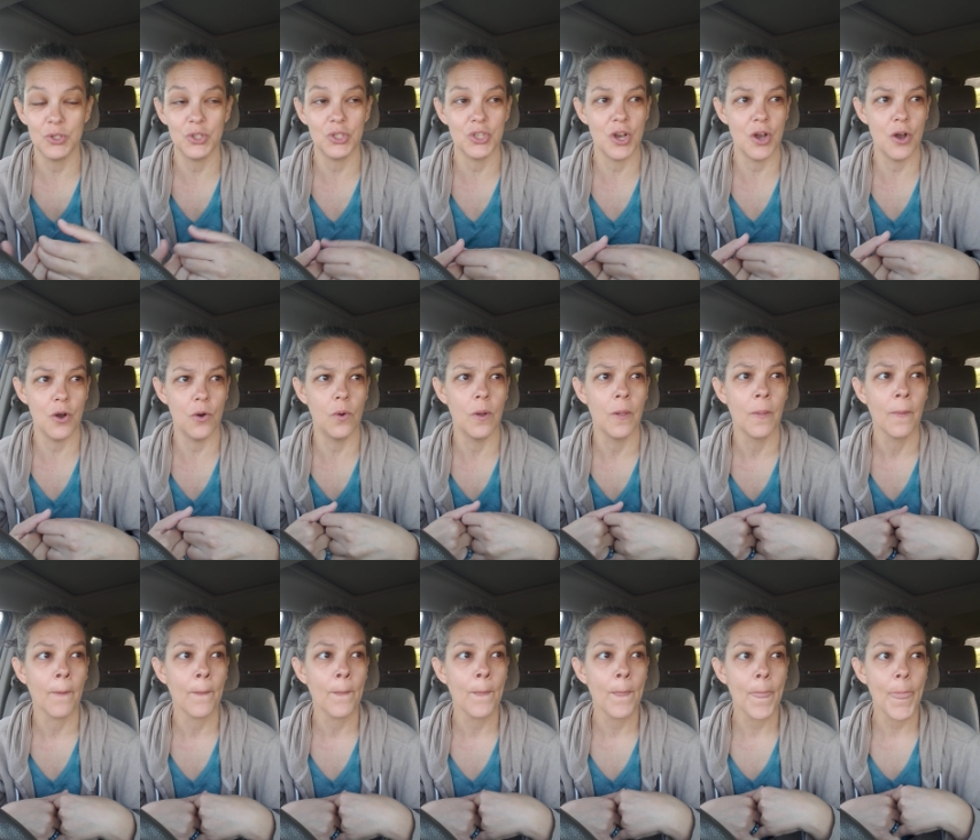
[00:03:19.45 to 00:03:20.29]
So,
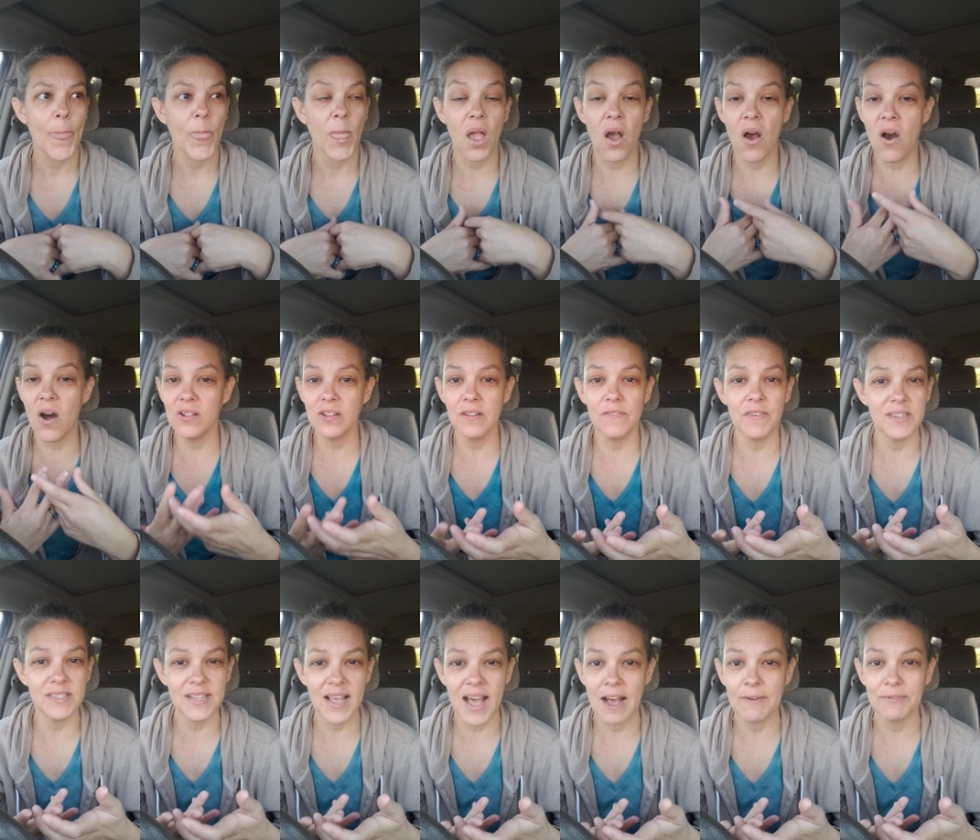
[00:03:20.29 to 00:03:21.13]
all
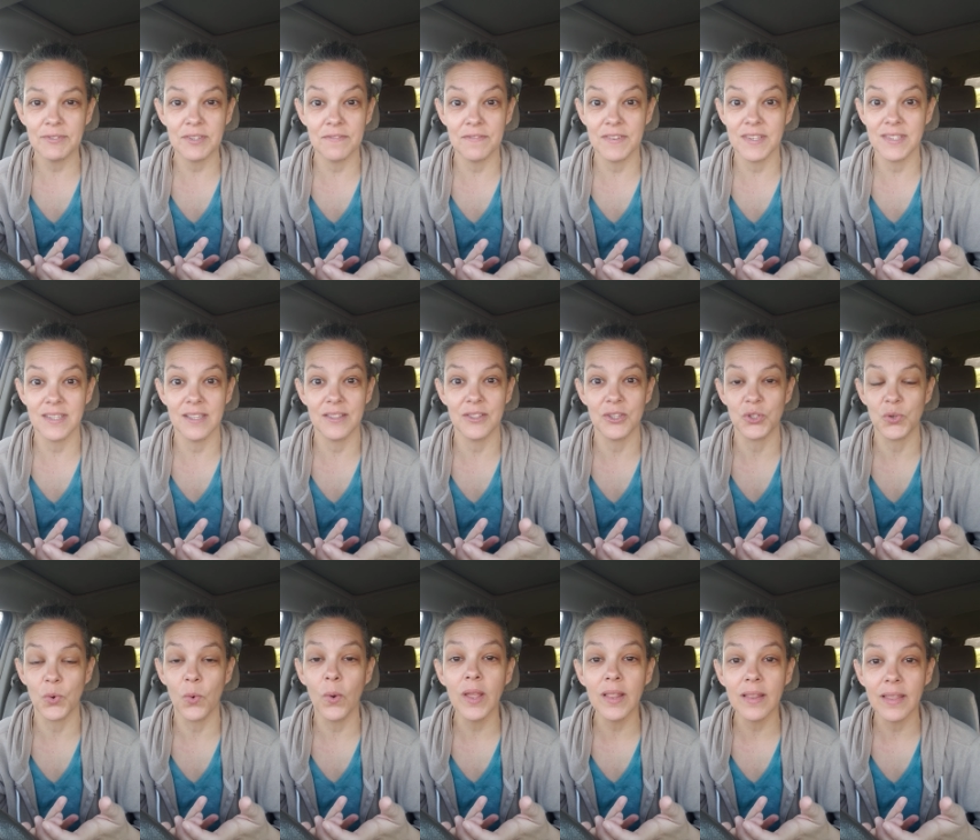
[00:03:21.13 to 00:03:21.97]
of us have to visit
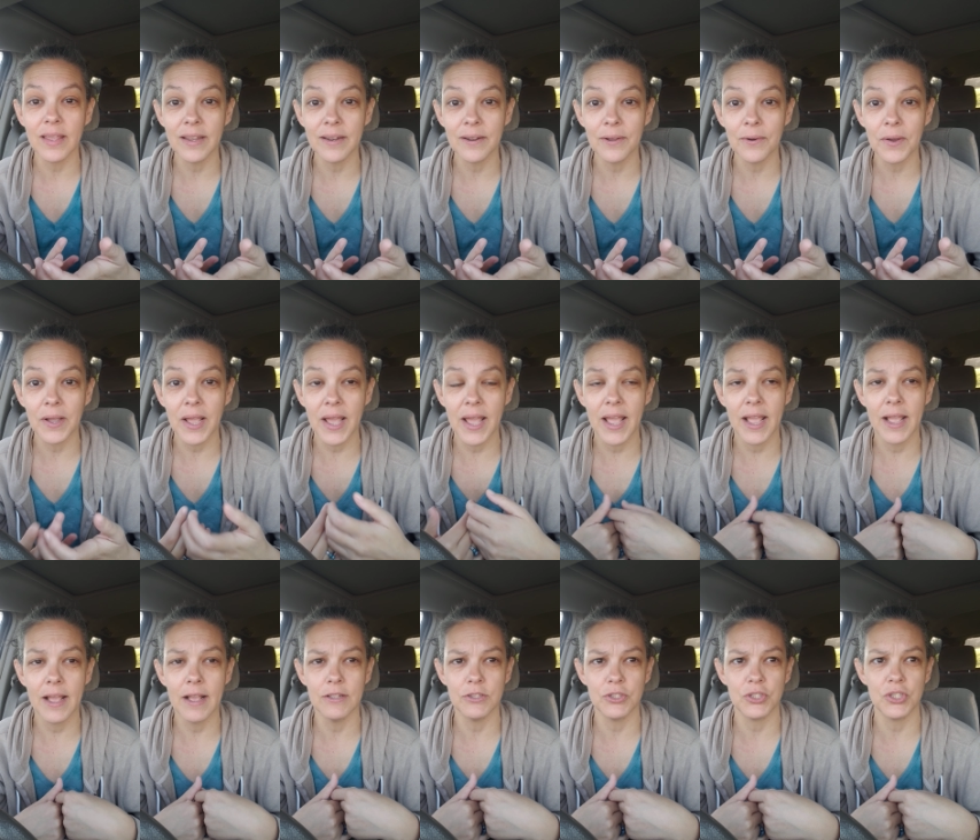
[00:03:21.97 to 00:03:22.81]
the toilet,
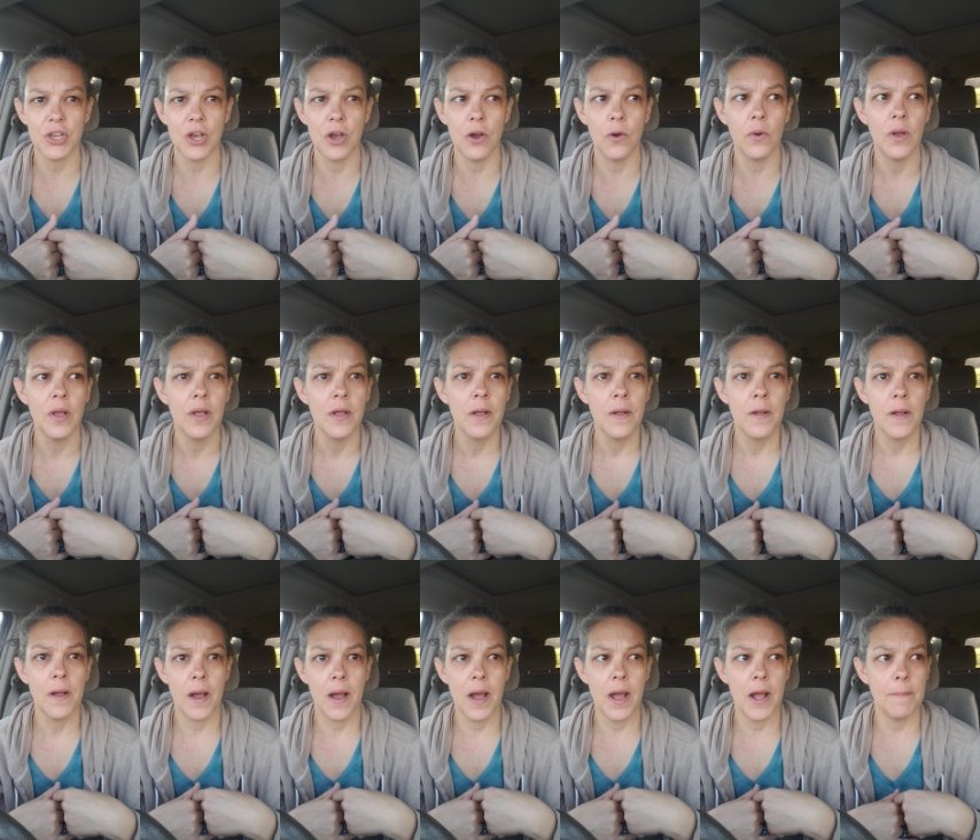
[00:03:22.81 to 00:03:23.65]
okay? And so
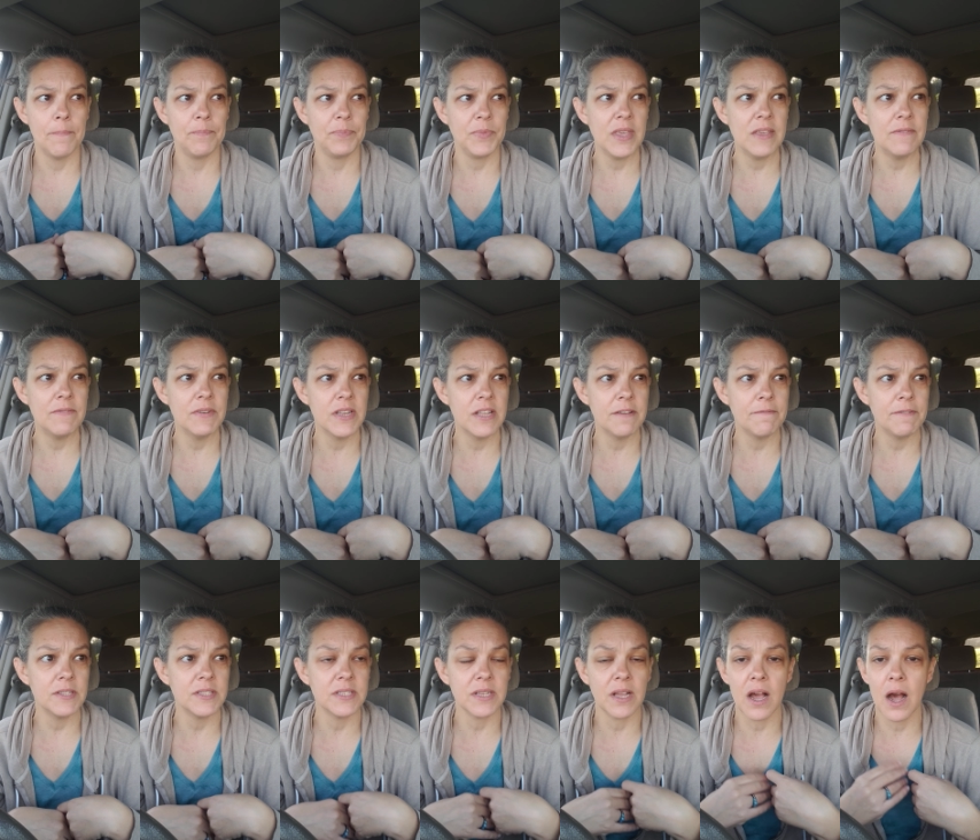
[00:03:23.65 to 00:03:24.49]
um, even
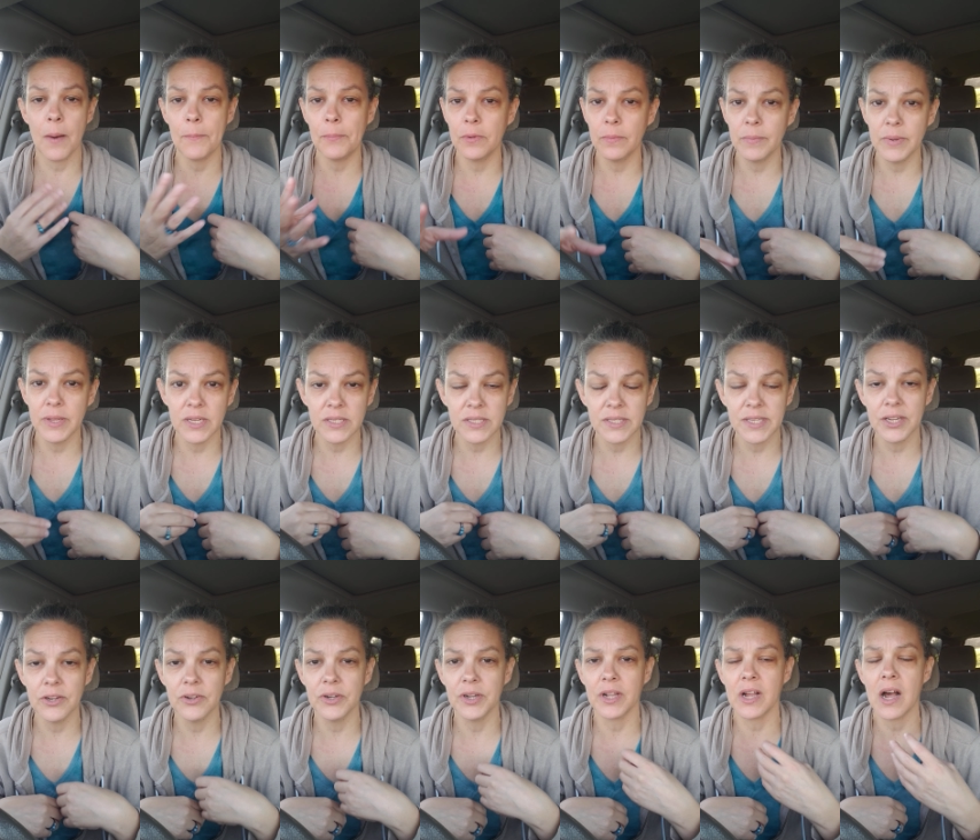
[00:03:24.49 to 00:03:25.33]
if it's a couple minutes
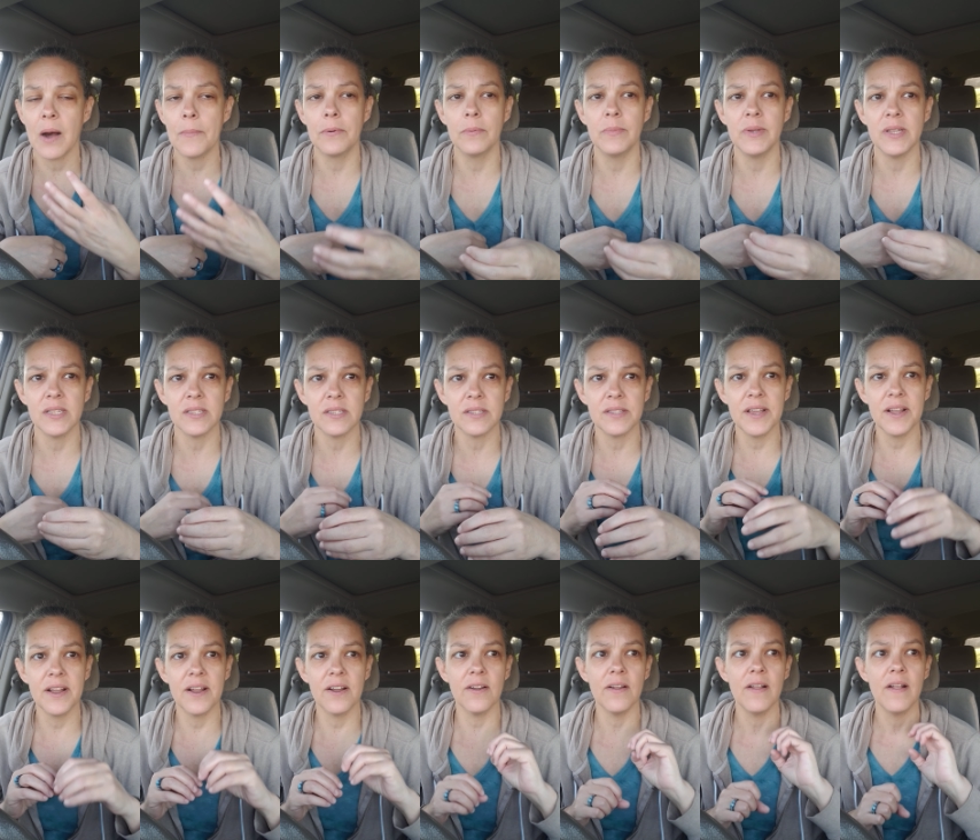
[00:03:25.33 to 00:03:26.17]
here and a couple minutes
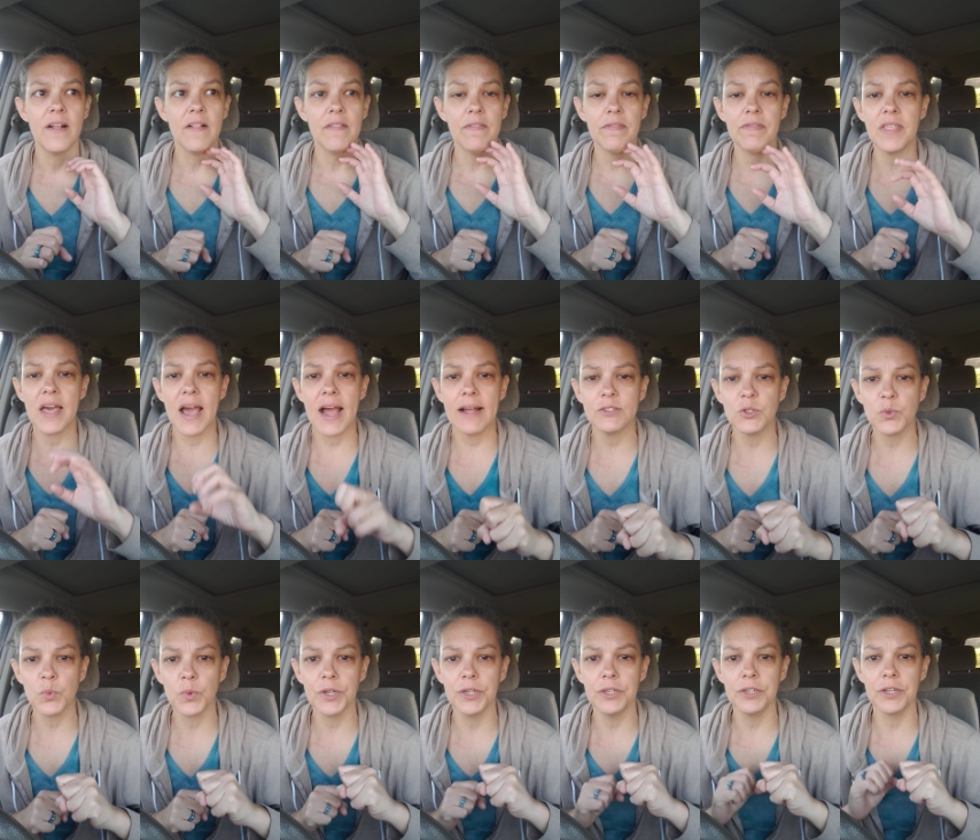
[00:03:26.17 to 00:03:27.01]
there,
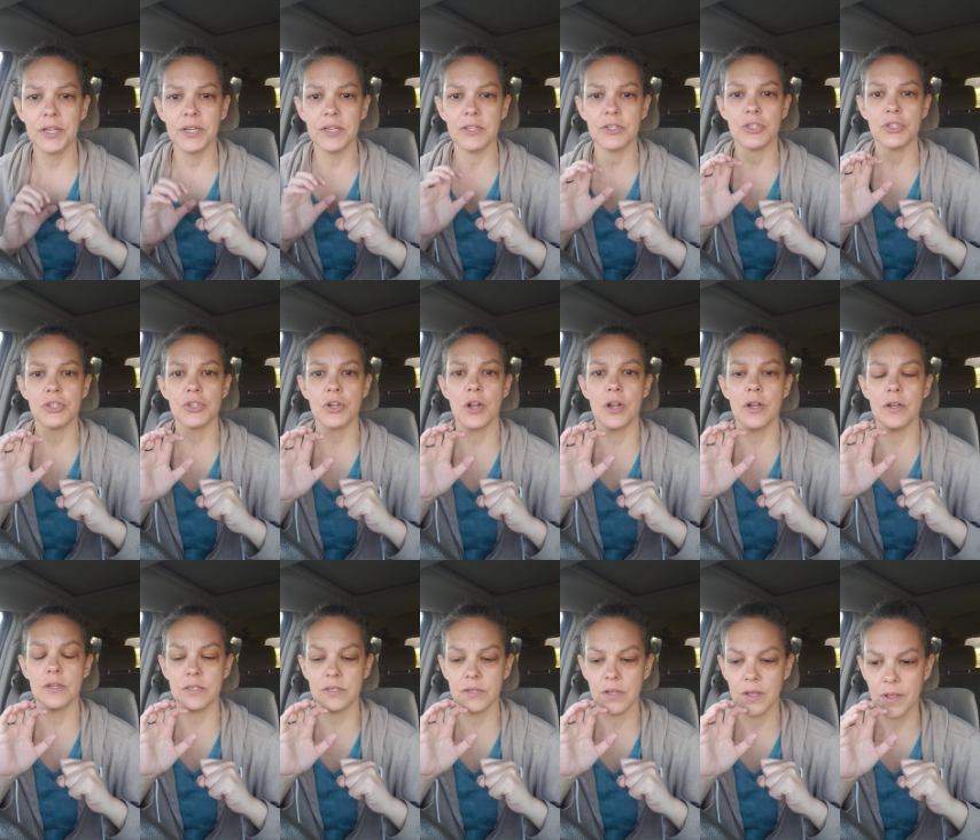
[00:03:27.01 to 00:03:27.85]
that's where you're gonna
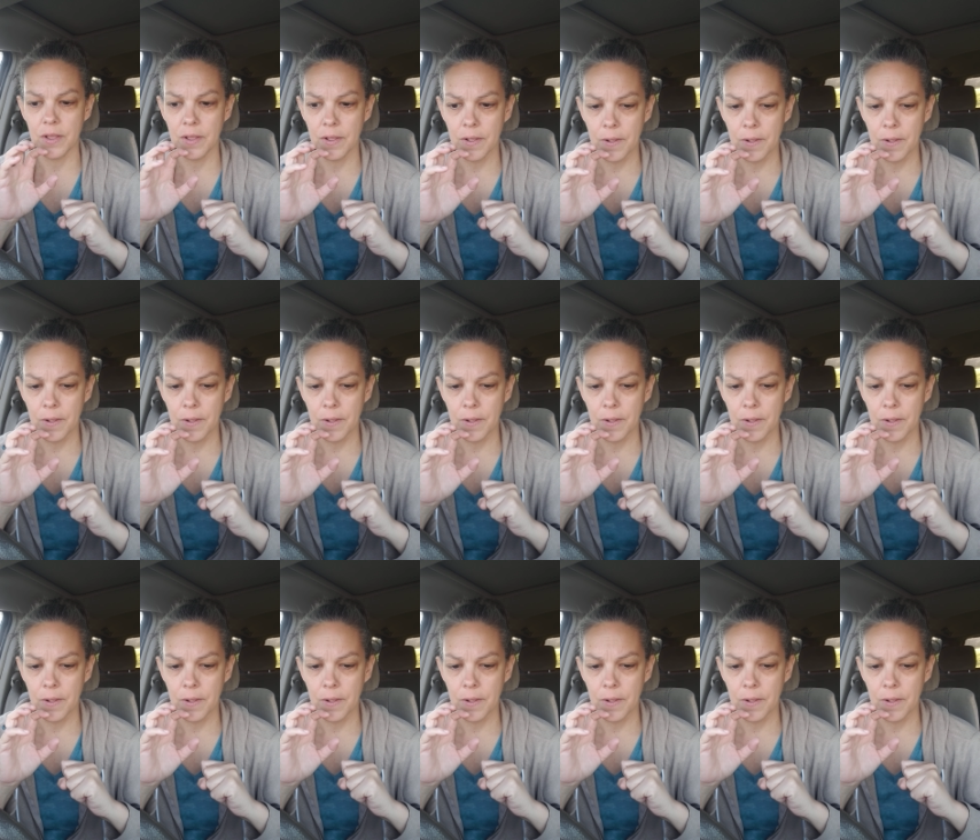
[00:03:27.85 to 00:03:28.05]
start